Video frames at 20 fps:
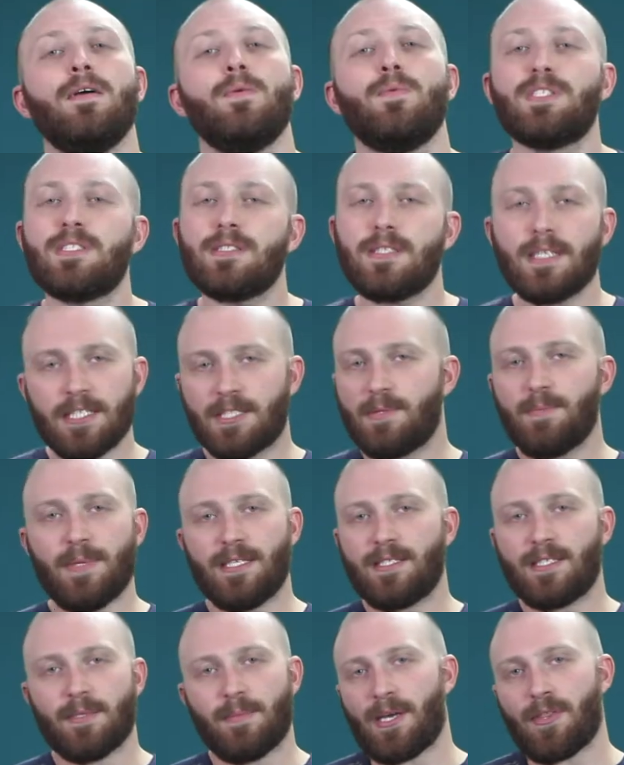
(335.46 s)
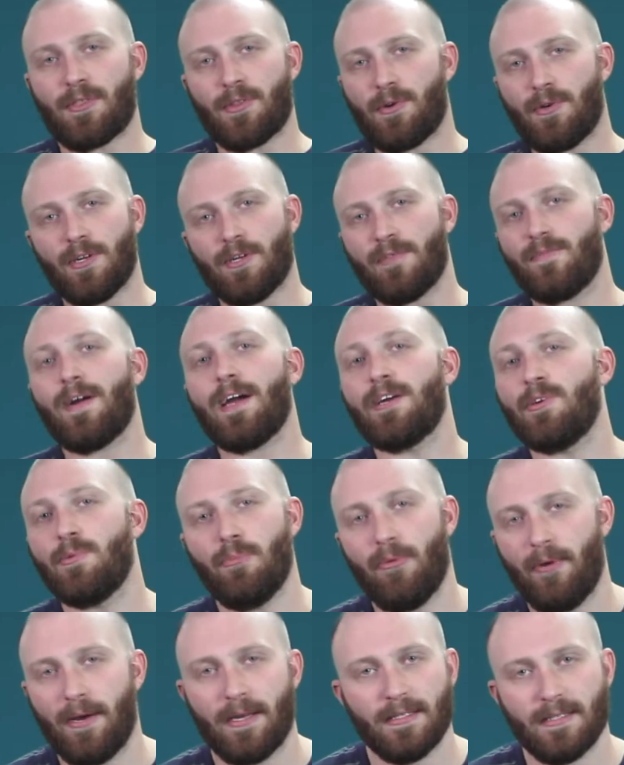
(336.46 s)
Which leads me to my third and final
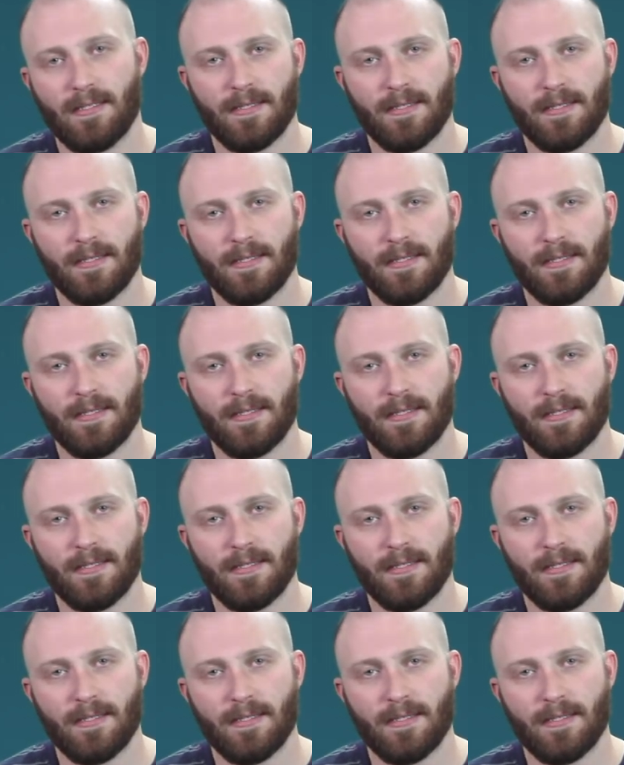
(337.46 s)
point.